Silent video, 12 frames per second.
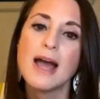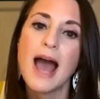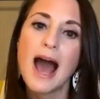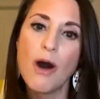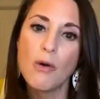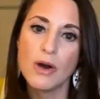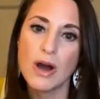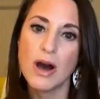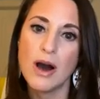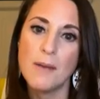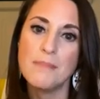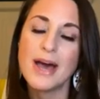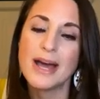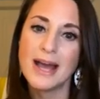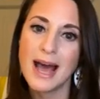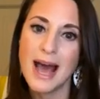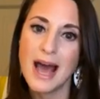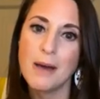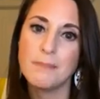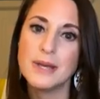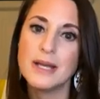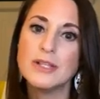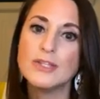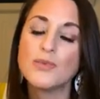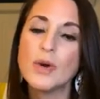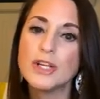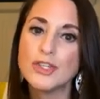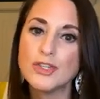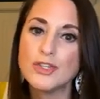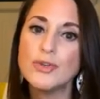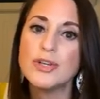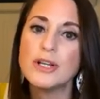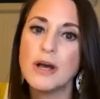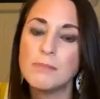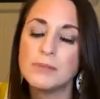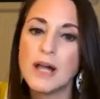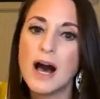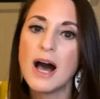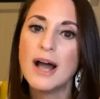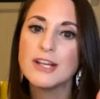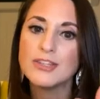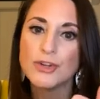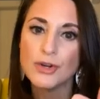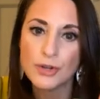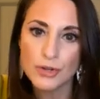outcome that happens when a student applies